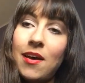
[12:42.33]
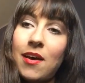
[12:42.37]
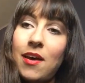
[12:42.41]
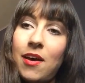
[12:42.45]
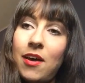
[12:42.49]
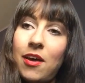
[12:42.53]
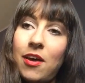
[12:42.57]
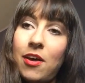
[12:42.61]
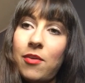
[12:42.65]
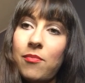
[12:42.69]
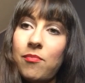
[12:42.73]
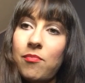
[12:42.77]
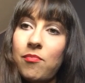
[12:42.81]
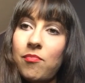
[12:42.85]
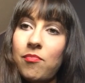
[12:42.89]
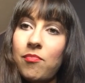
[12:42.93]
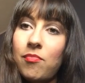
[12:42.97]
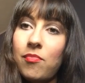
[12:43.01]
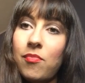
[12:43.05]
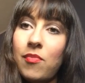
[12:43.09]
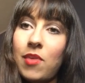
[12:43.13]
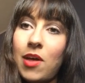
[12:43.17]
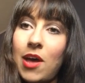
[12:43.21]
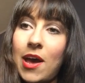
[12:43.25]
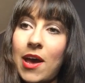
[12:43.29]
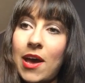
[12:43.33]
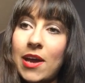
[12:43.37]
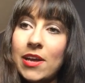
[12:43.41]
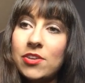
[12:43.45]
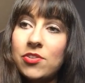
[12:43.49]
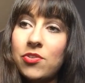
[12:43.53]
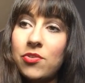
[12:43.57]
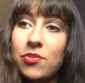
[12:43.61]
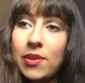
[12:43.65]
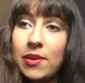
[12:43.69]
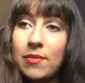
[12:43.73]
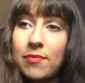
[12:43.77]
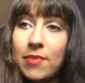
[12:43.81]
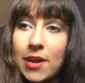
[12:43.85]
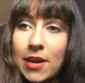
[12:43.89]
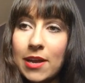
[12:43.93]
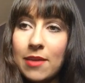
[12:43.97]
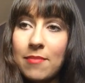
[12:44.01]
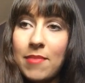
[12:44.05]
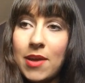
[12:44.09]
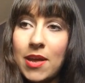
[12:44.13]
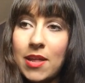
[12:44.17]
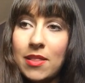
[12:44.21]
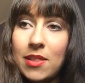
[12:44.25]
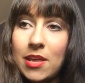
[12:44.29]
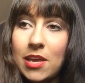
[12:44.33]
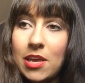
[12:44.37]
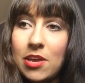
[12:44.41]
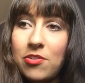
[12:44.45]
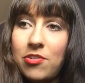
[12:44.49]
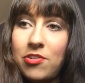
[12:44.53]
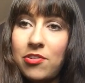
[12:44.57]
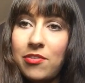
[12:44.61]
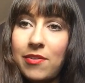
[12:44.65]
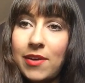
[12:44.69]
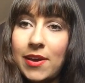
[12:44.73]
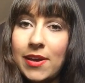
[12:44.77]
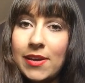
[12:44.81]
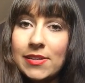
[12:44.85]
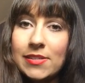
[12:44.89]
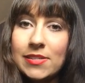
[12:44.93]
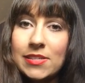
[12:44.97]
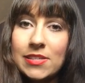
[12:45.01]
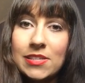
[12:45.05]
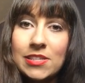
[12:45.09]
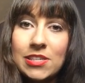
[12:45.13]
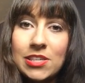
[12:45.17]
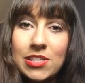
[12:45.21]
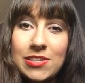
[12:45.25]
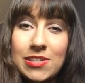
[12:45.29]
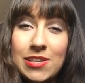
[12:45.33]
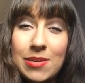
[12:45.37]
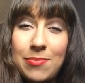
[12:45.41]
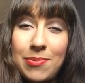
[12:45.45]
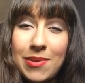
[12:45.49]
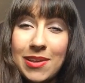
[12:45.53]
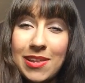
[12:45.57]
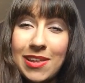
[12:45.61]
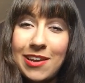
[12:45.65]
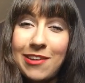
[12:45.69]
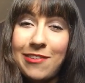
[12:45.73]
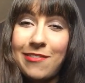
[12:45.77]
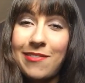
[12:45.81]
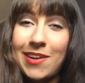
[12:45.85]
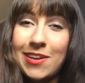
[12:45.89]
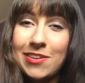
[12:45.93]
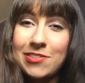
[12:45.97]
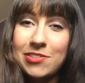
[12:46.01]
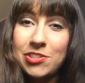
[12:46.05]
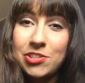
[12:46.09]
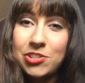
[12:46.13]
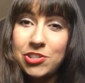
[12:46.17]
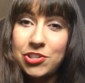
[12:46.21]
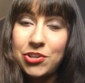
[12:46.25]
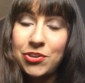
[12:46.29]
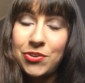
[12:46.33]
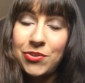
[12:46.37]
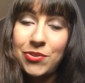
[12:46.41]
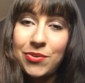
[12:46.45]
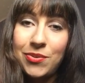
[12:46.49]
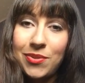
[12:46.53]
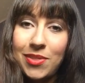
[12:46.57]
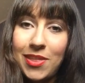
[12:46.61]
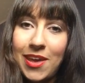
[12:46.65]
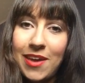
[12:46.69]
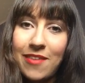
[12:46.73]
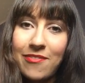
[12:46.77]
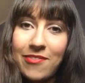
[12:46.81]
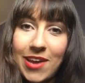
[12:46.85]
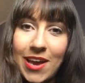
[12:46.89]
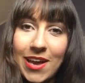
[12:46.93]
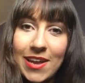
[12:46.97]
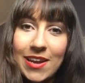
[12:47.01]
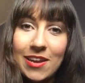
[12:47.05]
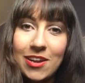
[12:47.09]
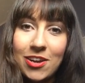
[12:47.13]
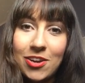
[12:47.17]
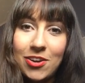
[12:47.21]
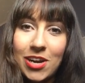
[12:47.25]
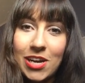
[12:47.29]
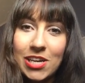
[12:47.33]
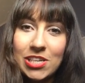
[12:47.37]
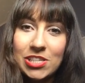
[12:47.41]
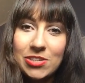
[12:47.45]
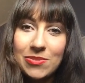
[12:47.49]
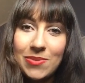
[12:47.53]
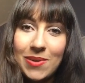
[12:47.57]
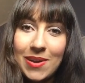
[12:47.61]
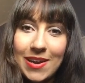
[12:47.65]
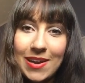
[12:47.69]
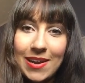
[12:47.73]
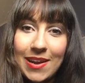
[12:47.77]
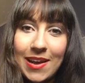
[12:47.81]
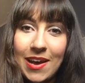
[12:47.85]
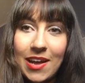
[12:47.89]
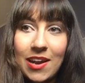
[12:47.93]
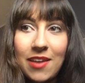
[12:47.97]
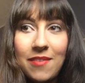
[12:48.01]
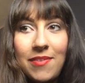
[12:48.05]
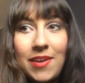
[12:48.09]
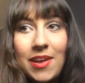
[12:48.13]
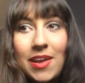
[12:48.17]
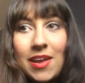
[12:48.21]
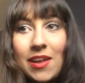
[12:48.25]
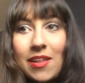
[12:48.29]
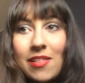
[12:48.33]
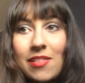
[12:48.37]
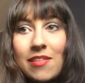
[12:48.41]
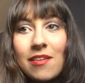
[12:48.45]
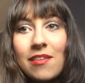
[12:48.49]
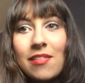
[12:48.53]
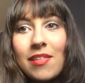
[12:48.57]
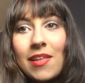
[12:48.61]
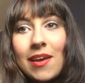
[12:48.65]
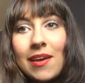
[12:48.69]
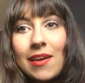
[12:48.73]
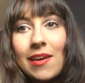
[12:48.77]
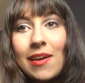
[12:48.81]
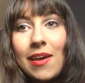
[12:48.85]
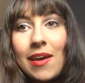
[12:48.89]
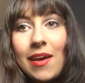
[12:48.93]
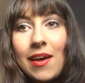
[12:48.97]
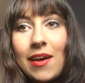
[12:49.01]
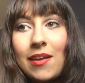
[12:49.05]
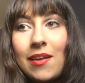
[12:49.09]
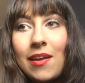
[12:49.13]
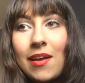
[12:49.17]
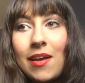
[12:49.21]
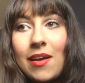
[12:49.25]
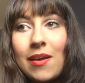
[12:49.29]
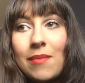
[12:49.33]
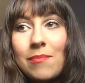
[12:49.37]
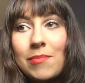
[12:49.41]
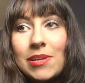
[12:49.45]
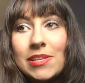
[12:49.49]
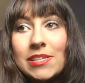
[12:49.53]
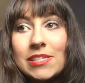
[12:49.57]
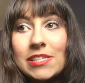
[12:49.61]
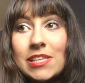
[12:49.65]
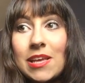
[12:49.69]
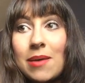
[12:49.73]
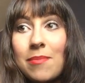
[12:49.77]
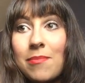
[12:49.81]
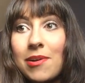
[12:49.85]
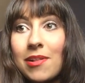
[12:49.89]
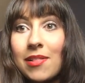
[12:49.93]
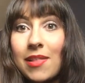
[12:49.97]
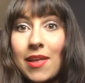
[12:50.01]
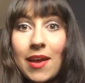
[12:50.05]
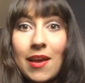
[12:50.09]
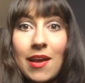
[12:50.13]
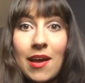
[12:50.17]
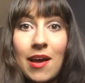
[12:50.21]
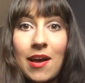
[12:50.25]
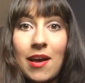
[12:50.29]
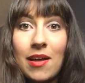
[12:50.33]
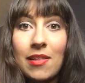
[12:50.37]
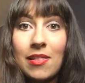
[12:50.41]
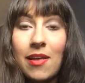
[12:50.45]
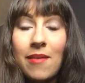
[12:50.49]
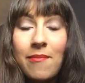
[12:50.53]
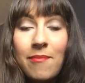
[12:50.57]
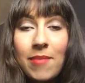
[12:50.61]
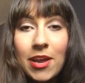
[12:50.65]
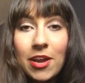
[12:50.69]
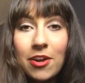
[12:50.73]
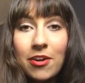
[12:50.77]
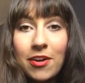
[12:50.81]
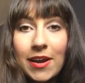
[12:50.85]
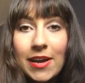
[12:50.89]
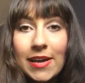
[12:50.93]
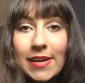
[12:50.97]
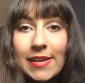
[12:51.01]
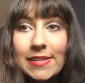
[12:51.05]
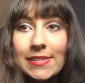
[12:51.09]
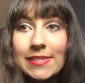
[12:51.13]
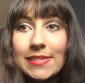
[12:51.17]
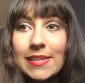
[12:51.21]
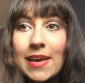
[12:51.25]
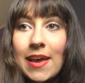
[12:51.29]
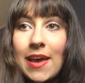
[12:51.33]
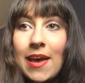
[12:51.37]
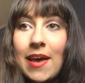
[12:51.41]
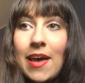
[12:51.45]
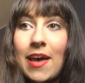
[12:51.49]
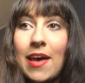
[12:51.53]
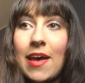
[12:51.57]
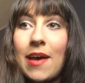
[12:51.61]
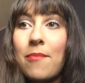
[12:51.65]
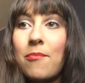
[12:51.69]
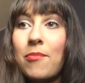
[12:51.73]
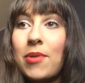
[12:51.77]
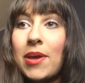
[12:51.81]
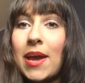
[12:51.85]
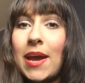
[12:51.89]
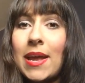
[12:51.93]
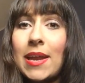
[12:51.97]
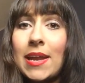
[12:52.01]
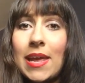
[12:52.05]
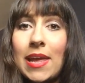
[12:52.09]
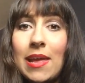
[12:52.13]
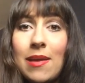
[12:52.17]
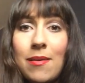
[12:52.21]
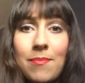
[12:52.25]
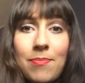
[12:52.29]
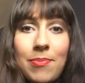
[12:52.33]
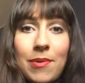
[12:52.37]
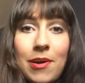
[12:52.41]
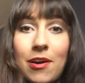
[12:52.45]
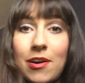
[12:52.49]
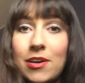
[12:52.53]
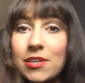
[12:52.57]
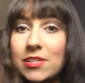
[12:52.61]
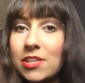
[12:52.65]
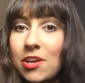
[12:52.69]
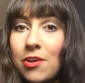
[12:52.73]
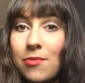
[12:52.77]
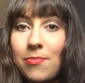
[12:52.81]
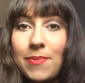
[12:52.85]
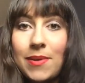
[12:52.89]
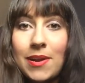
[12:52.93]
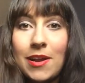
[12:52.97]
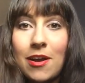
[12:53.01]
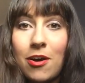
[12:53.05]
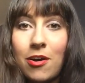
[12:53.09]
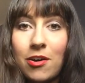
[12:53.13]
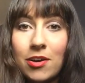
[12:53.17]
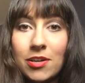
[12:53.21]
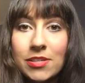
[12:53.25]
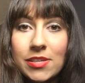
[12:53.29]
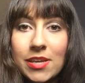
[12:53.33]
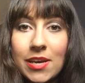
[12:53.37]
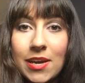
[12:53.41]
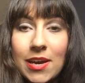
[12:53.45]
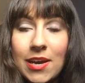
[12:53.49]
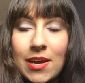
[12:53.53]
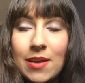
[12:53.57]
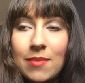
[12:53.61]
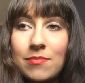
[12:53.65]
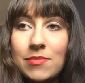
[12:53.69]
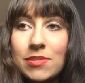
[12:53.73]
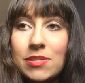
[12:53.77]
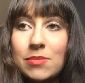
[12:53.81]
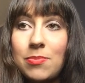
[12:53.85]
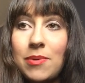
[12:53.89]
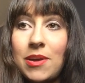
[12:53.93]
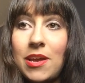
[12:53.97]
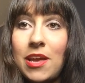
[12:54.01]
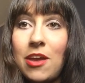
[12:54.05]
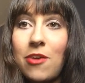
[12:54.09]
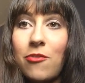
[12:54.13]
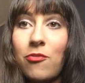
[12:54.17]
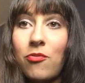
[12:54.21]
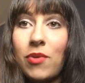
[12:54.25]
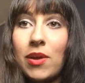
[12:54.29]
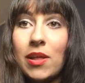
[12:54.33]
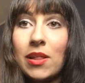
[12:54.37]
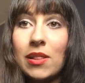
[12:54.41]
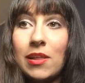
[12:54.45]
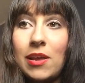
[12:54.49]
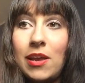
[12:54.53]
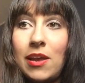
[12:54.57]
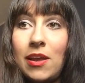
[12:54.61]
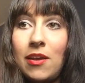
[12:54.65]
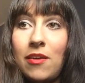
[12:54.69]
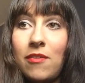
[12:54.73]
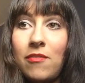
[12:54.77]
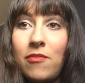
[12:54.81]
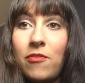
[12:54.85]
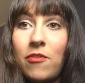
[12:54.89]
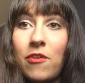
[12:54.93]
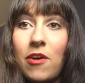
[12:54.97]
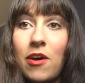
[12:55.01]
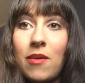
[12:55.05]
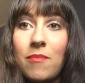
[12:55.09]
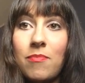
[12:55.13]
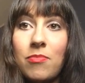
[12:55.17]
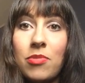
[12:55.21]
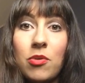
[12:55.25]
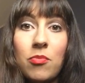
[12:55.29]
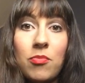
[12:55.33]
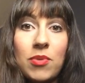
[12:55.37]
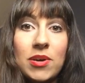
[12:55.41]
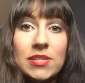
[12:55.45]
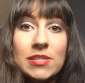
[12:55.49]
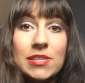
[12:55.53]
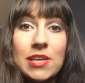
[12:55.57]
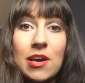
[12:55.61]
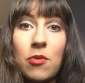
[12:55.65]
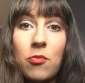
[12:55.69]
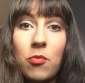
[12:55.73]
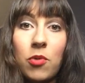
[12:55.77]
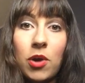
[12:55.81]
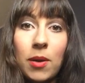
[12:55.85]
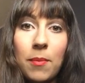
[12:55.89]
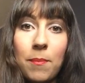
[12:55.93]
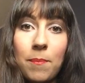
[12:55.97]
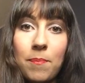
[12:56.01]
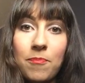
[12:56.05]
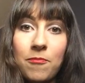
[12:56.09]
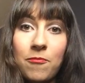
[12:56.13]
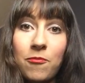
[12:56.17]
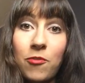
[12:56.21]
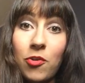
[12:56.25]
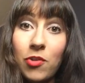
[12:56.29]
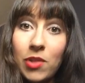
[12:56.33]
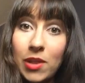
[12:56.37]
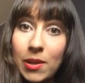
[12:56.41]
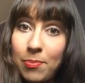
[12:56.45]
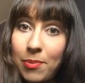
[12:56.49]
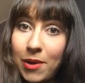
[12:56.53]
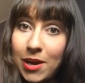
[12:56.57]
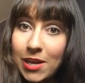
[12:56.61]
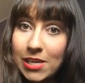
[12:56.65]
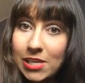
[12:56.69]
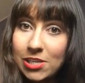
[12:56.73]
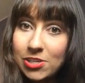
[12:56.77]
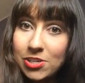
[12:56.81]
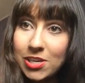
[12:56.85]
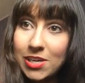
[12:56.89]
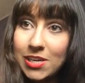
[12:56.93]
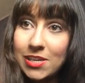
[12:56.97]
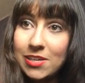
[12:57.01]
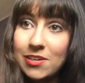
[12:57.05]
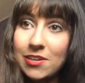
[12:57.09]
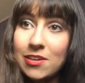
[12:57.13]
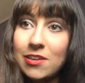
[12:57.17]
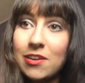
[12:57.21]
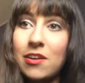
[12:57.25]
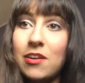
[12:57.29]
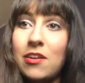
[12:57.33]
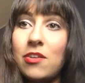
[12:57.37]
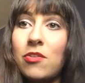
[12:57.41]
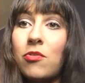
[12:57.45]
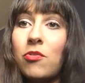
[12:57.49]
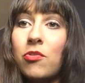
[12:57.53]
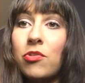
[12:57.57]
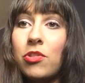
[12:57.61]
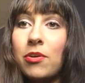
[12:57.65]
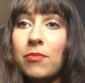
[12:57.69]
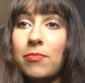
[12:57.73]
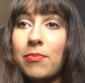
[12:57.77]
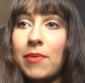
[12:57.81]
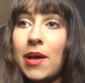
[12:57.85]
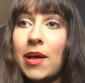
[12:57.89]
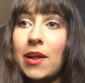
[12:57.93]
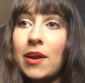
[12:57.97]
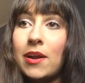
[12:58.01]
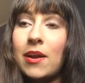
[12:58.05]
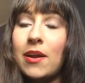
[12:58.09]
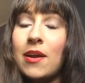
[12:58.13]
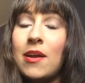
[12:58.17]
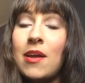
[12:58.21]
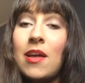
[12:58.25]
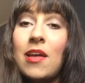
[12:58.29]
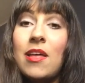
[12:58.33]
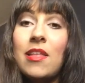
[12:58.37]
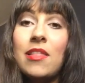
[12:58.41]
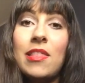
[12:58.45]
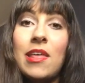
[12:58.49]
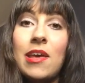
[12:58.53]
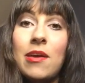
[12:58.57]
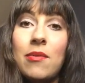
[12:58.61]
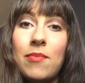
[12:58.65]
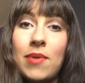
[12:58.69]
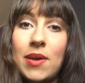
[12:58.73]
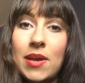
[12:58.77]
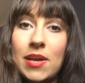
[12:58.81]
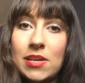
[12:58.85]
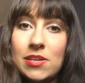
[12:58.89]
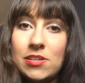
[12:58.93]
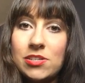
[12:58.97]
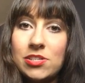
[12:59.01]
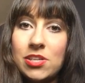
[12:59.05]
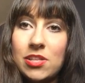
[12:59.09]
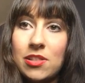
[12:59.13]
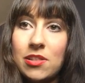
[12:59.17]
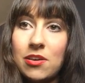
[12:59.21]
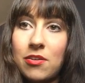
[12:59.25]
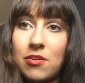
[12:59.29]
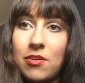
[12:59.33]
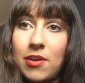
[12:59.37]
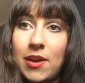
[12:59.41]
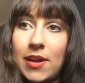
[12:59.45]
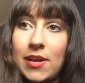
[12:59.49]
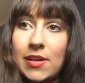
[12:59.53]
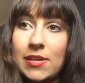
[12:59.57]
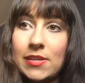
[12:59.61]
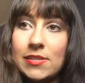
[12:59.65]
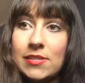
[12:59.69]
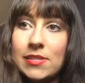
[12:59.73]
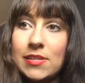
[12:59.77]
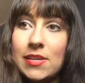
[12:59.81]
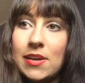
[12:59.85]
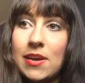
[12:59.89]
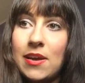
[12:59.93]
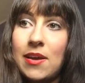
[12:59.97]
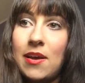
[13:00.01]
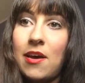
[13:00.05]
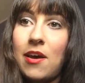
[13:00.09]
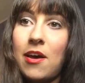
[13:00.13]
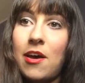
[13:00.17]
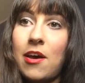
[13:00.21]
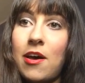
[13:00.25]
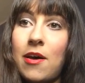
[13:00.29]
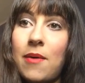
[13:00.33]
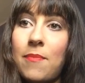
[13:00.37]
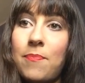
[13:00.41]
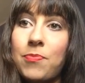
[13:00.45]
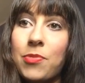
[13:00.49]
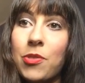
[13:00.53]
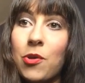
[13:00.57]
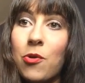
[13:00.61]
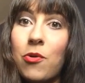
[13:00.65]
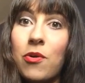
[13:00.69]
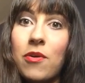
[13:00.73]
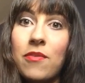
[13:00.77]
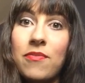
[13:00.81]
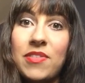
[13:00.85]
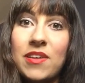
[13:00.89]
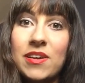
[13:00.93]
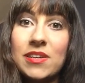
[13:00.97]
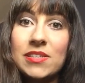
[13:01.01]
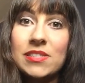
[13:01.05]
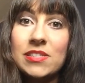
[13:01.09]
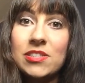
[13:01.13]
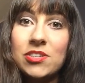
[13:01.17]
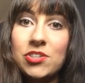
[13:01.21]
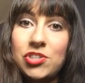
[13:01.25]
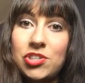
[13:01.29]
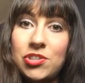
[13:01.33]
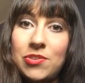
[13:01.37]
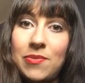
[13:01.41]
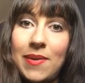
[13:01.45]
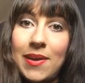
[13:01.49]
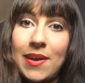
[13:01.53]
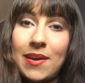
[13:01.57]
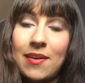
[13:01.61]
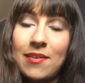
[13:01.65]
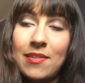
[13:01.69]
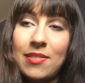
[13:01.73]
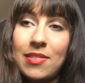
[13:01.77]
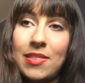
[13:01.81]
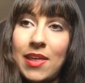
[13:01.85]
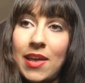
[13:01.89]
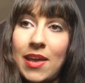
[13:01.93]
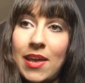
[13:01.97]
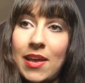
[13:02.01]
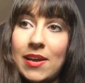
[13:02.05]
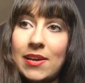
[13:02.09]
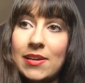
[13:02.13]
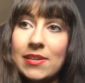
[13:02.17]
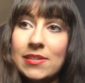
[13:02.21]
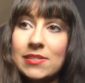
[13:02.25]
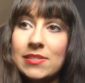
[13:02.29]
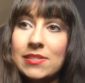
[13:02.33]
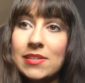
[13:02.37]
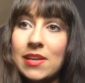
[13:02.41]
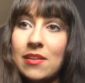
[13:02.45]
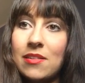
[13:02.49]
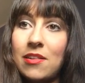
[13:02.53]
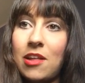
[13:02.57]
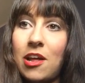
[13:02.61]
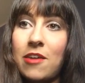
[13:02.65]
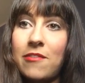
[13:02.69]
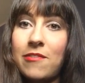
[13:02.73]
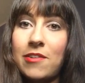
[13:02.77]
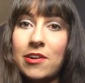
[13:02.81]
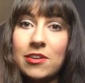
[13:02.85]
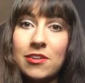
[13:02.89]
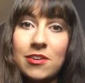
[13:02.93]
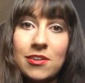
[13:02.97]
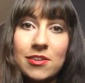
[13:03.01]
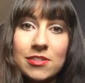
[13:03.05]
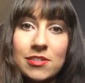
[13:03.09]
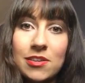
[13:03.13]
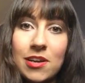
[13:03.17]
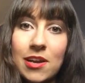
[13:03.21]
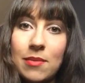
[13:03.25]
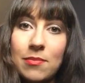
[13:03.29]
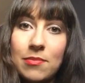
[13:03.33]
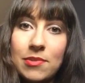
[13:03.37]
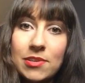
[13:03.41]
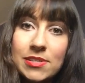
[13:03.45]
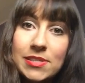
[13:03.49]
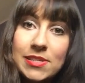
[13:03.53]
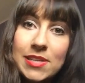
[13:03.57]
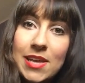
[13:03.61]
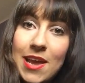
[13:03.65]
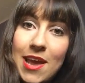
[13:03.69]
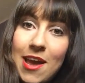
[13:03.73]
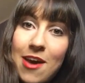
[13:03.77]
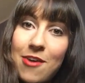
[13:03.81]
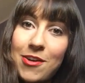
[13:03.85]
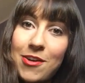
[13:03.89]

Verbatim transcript: Um, I totally recommend that you do it. Typically around two, they've kind of graduated out of it and they're like, yeah, I mean, some are like, I love my crate. Um, we kind of keep ours open at all times, but if we leave, um, the ones that weren't fully potty trained or couldn't hold their bladder, they went into the crate, um, or if they're still chewing on things. A lot of our dogs are able to stay